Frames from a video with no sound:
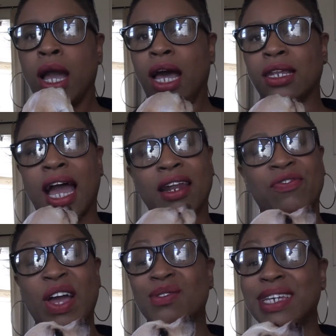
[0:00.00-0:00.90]
a lot of
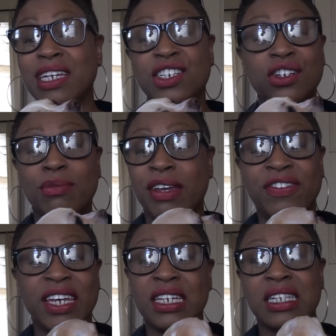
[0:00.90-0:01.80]
foundation on my
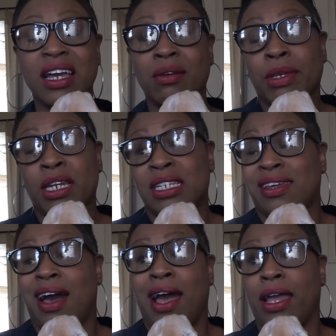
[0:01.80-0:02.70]
face. I mean,
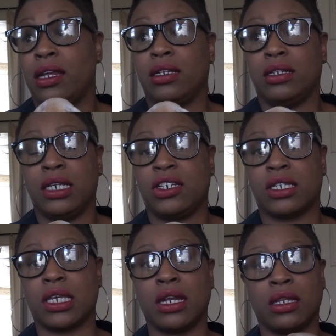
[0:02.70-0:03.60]
it's hot. Let's
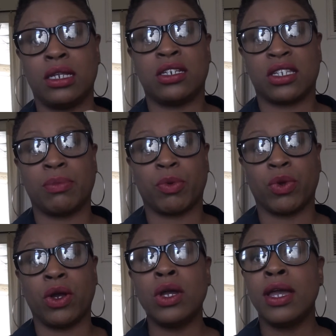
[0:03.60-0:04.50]
just get, let's just keep it
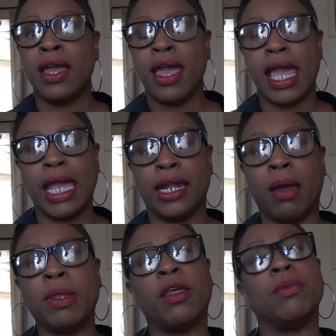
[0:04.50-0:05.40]
real. And
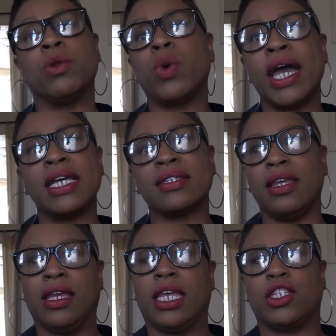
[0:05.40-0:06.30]
I'm in the Midwest,
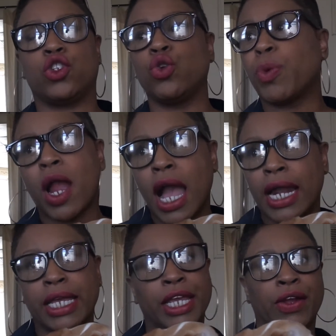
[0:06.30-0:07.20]
and it gets super
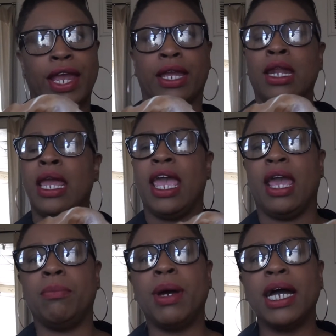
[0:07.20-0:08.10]
hot here and
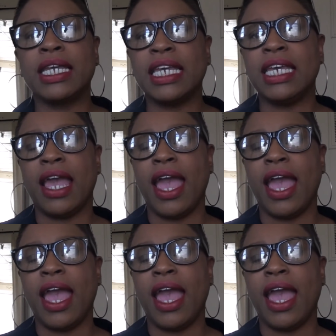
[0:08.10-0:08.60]
and muggy,